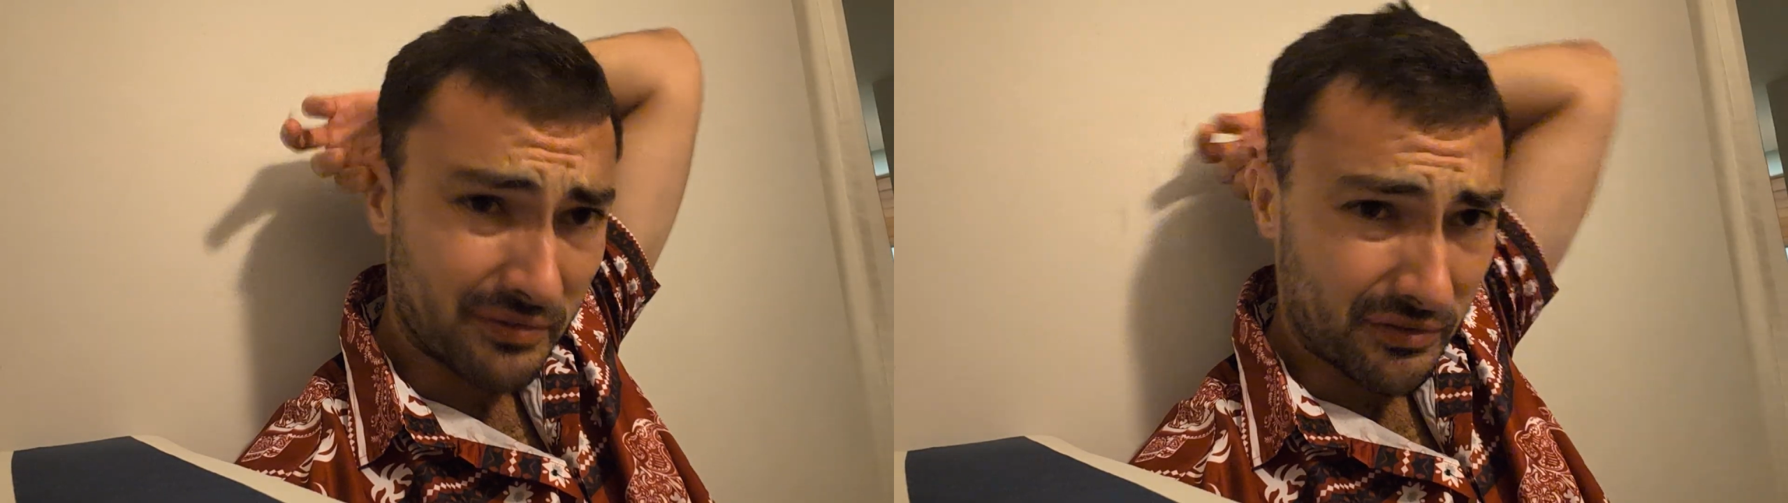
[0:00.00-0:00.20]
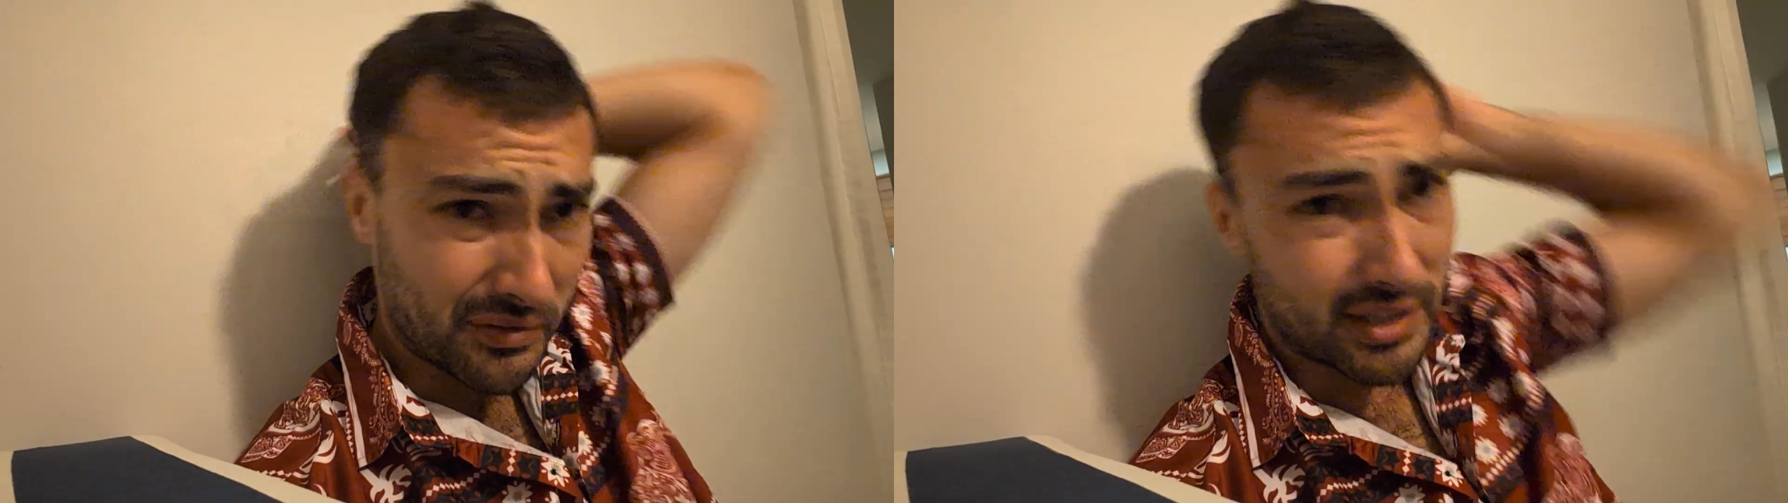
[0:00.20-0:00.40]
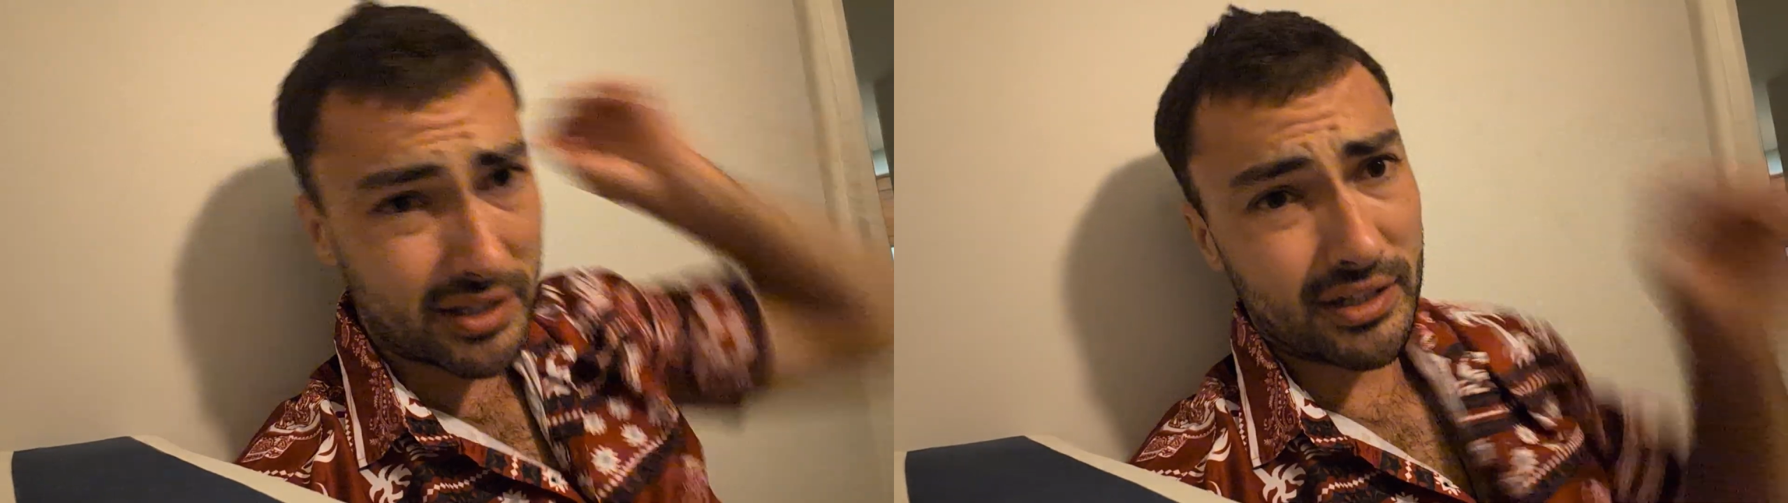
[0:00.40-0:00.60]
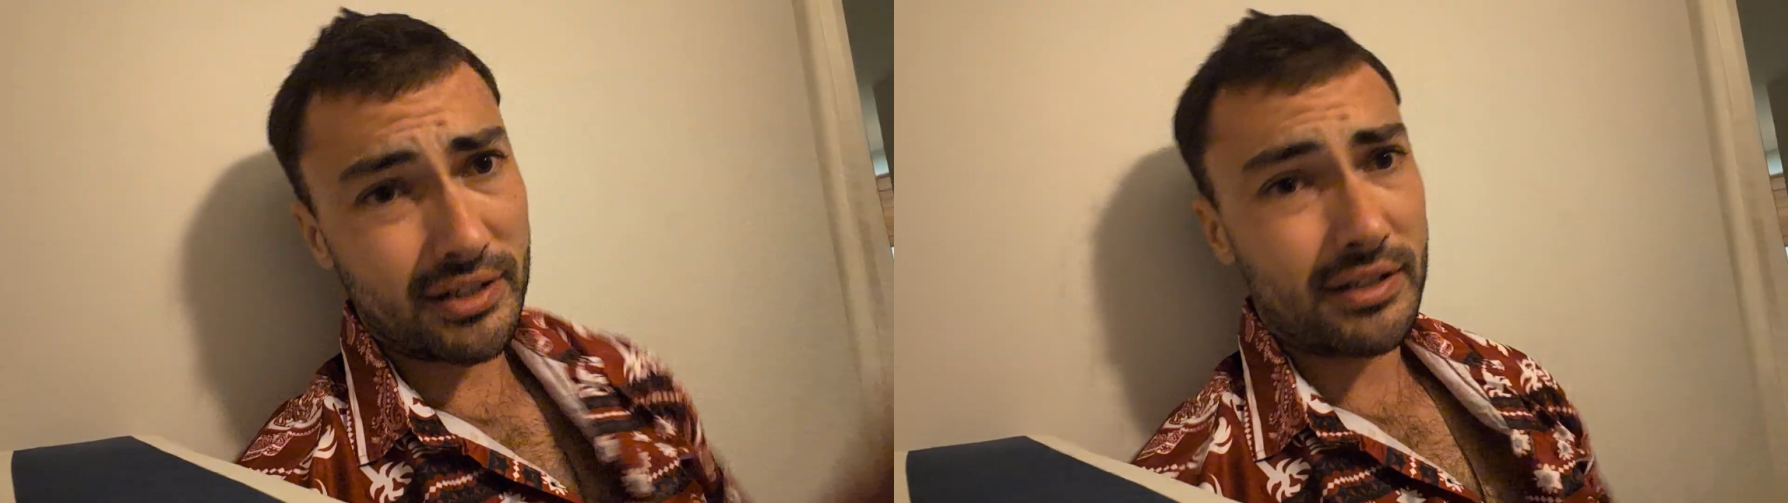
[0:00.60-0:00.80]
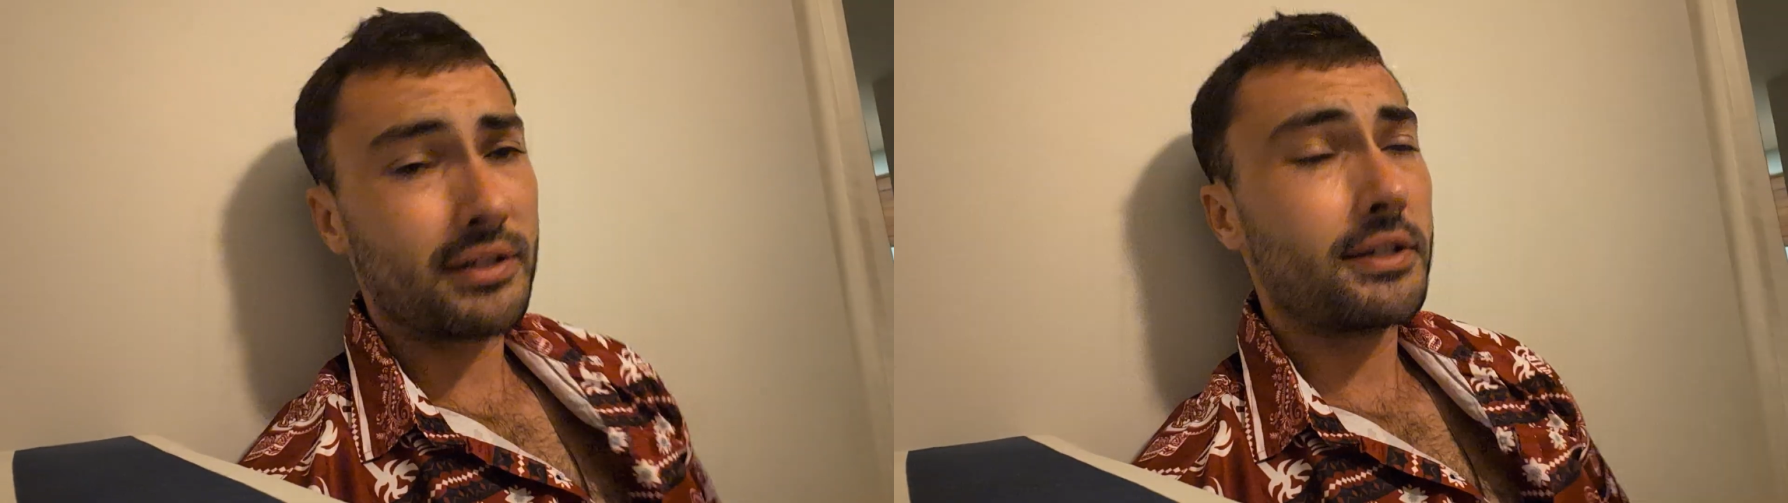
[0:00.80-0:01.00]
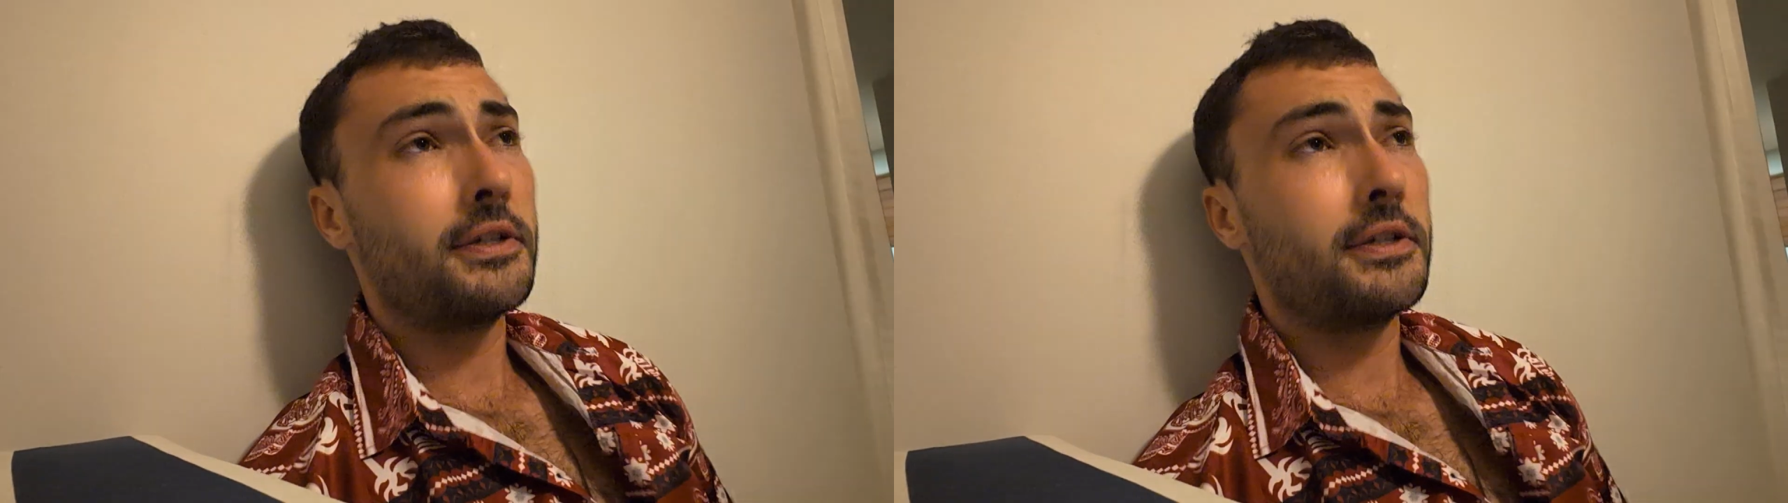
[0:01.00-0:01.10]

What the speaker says: for instance,